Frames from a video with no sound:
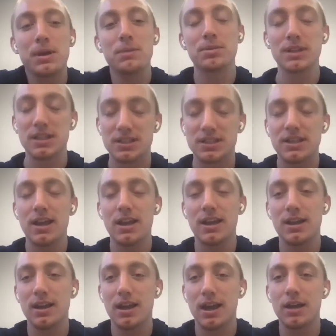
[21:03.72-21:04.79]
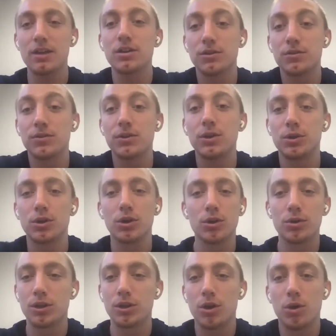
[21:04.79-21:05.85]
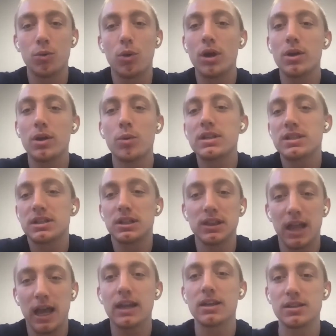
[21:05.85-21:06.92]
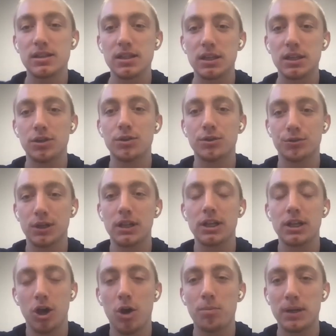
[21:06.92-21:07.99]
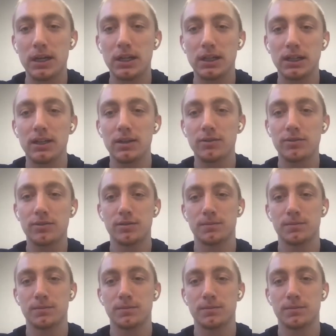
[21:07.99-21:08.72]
people to say at your funeral? You know, what what is the legacy you're really hoping to leave?